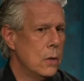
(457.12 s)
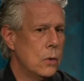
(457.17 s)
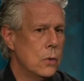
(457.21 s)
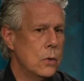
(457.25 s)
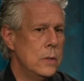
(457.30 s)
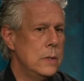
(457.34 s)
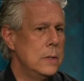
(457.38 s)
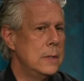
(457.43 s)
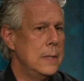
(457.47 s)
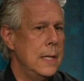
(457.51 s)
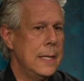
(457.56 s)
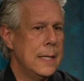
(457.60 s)

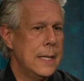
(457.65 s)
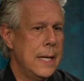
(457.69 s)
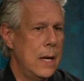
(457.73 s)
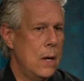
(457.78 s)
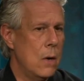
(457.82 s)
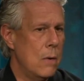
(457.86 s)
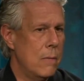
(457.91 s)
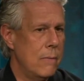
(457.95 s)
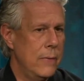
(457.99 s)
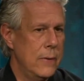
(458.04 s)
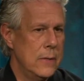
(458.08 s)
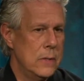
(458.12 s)
couldn't take
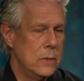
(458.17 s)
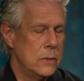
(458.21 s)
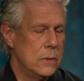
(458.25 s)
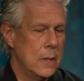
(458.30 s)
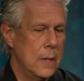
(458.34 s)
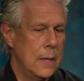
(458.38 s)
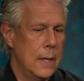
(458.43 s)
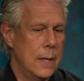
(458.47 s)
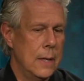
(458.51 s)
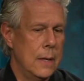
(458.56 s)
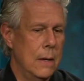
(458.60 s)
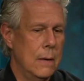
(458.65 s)
care of
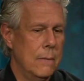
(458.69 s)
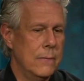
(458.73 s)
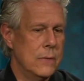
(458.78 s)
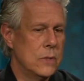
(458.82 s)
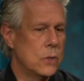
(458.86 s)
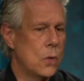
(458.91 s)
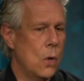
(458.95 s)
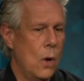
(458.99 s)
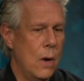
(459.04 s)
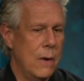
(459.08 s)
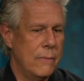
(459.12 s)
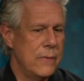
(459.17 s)
his
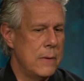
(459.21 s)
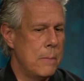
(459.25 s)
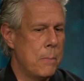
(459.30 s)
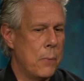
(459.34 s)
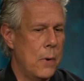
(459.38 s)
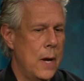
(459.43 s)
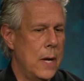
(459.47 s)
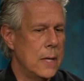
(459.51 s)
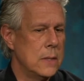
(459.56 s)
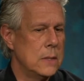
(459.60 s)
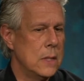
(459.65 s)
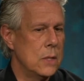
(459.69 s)
coffee
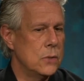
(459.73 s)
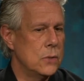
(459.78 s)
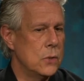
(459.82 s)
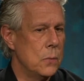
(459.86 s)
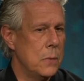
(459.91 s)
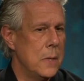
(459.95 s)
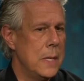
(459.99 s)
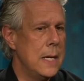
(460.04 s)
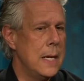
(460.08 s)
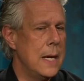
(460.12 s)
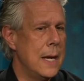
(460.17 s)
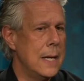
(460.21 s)
process, so
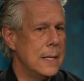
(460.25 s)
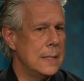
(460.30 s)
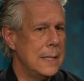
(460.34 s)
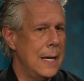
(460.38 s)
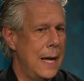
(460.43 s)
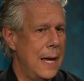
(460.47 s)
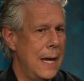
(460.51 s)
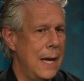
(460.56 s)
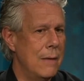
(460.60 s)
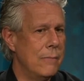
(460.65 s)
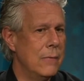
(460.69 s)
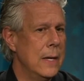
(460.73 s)
he had to
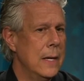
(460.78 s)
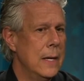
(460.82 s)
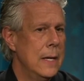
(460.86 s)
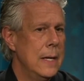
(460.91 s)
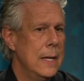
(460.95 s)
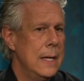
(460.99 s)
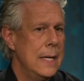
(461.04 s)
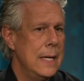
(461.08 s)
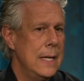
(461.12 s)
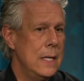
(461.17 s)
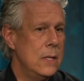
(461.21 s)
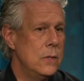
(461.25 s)
have
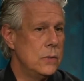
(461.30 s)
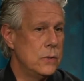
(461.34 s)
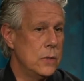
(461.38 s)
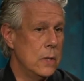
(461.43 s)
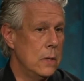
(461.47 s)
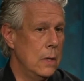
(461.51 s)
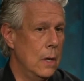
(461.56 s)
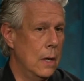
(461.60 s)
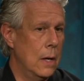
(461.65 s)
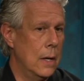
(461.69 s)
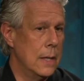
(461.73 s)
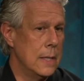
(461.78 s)
his
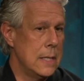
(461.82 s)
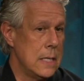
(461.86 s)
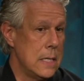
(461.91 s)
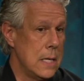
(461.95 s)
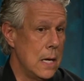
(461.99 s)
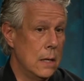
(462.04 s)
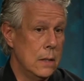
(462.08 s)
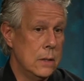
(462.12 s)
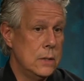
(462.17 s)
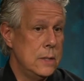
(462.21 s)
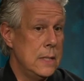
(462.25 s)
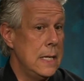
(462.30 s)

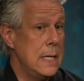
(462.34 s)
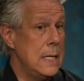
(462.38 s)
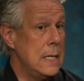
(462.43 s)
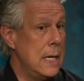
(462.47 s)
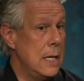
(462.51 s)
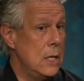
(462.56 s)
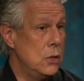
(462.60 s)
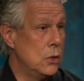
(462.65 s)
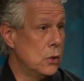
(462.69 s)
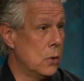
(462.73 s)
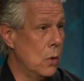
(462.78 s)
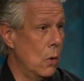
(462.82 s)
young
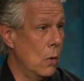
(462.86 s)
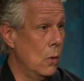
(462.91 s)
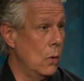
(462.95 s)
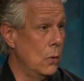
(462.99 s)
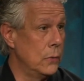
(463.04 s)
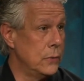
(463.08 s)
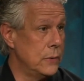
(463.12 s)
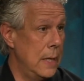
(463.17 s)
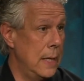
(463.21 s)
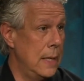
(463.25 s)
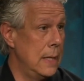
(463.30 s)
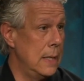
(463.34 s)
teenage
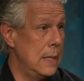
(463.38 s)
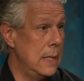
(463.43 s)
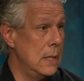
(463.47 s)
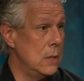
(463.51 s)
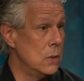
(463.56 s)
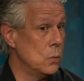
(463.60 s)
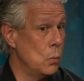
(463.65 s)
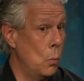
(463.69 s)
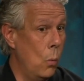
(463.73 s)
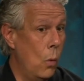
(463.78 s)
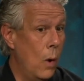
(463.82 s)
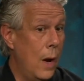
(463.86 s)
girls and
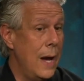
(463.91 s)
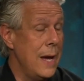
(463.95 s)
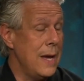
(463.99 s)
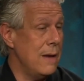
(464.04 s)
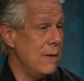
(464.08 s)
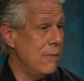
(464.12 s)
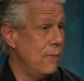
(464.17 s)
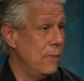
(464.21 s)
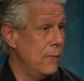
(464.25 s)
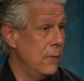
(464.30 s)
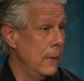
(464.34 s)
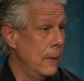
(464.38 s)
his
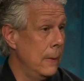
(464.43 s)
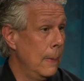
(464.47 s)
wife